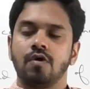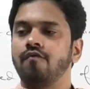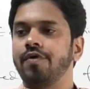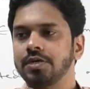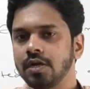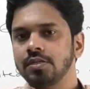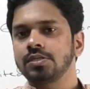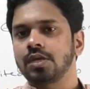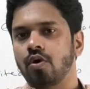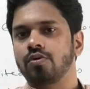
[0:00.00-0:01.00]
Well, it
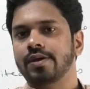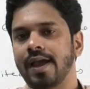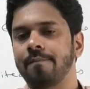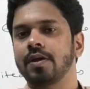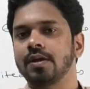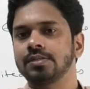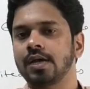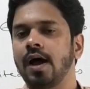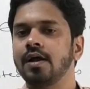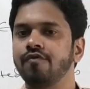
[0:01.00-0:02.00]
turns out
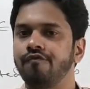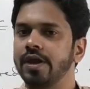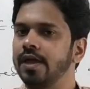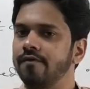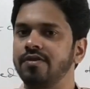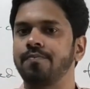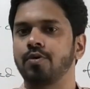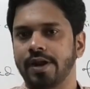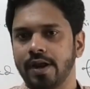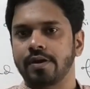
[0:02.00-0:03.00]
capitals aren't very heavily
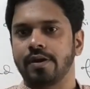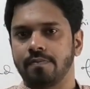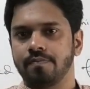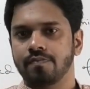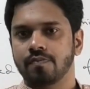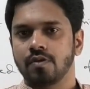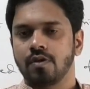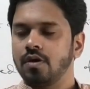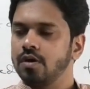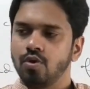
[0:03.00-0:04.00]
protected.
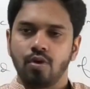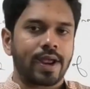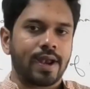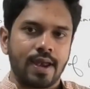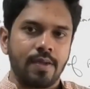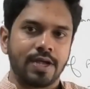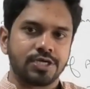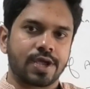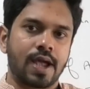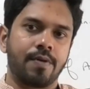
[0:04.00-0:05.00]
You look at any
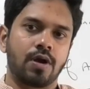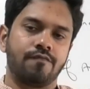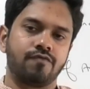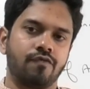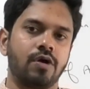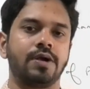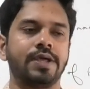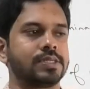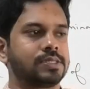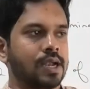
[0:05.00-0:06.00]
major capital of the world,
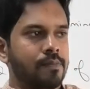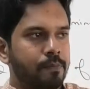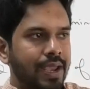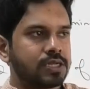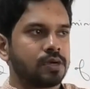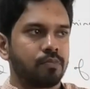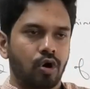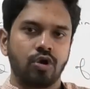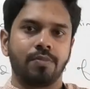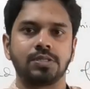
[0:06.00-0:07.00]
yes, there are major
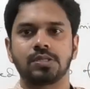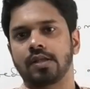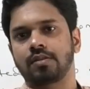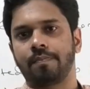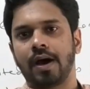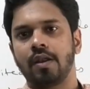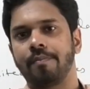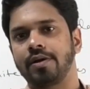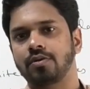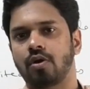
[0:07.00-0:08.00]
monuments like the
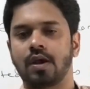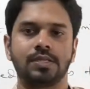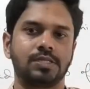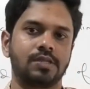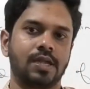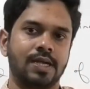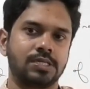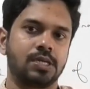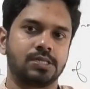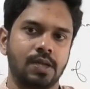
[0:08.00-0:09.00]
Parliament or let's say the
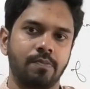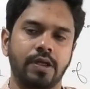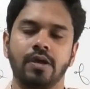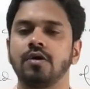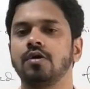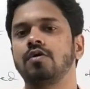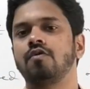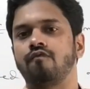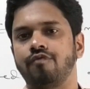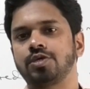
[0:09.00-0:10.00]
National Assembly,
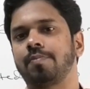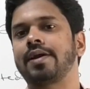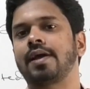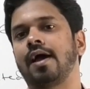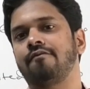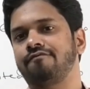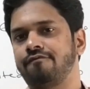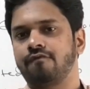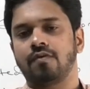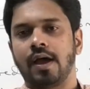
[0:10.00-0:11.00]
which might have
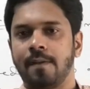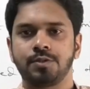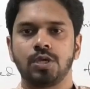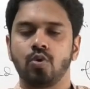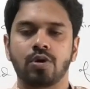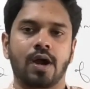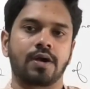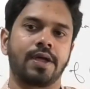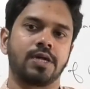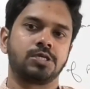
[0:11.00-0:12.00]
absolute
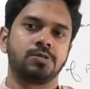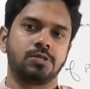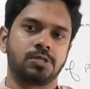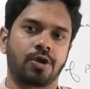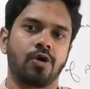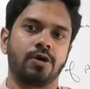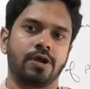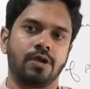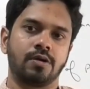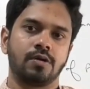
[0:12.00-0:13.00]
cutting-edge security.